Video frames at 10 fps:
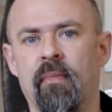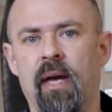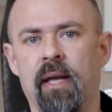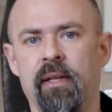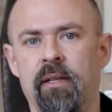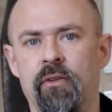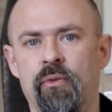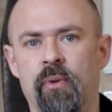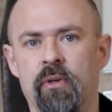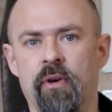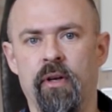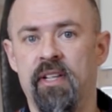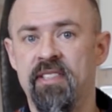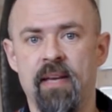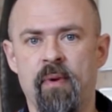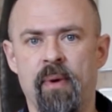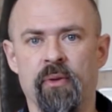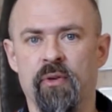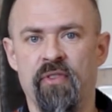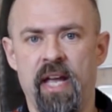And in dual coil the same
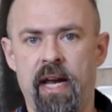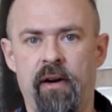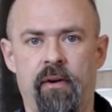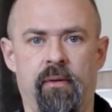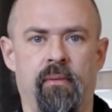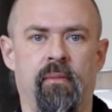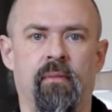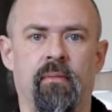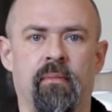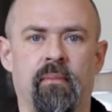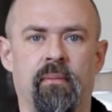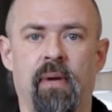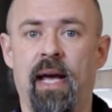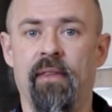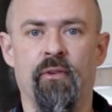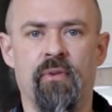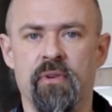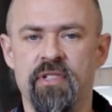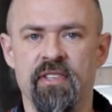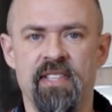amount of air. And of
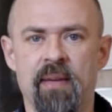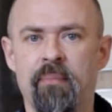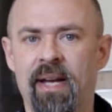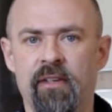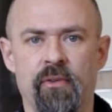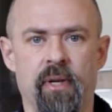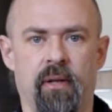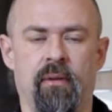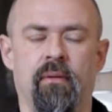course the same battery.